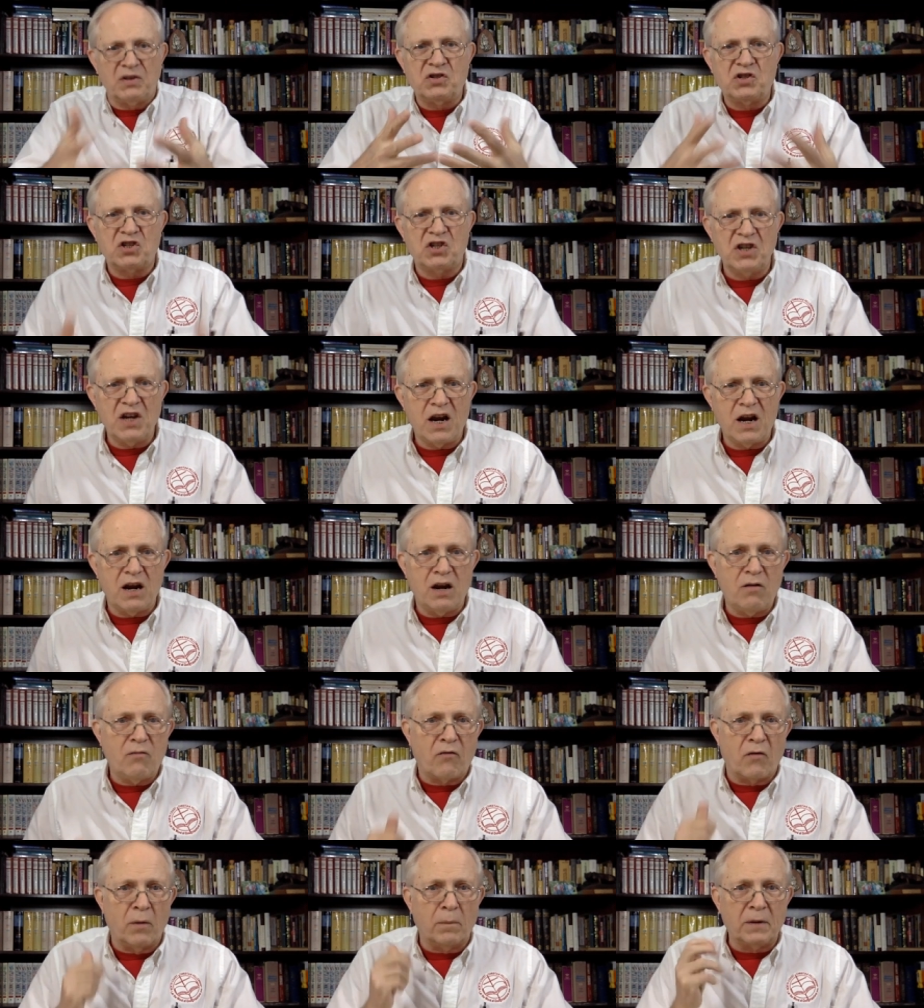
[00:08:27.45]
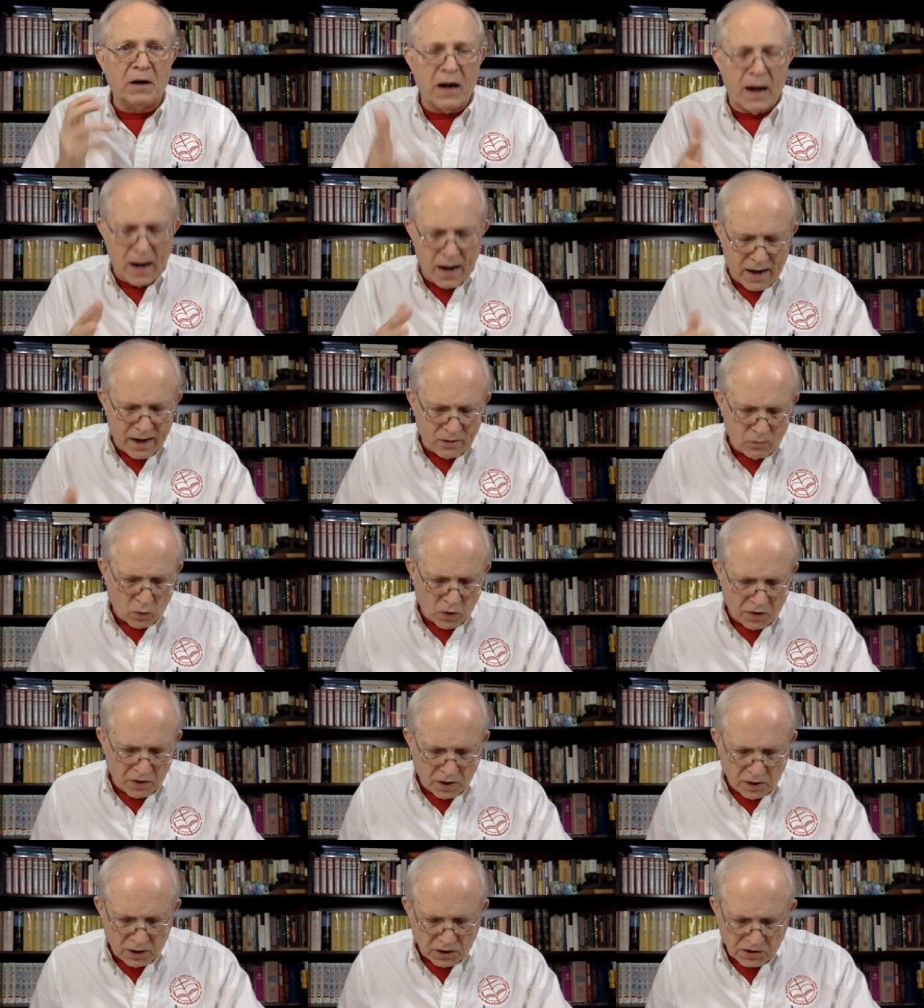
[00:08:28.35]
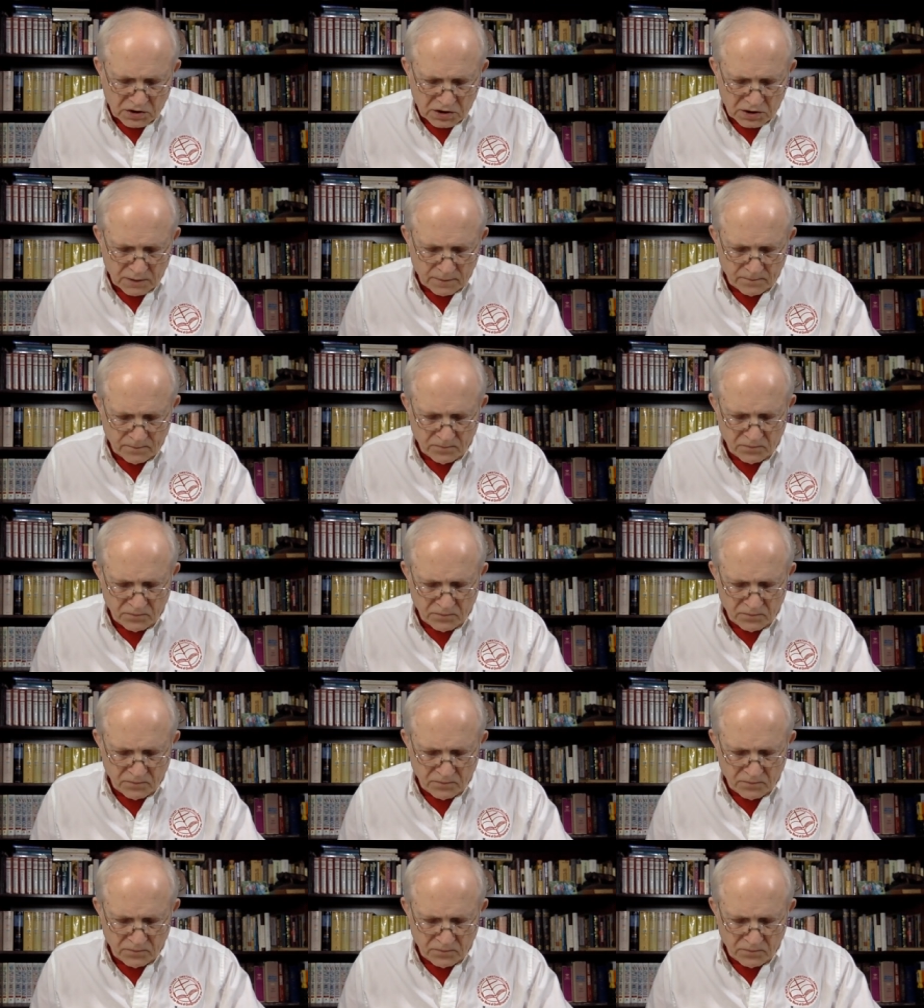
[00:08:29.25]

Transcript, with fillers: seed from God within us,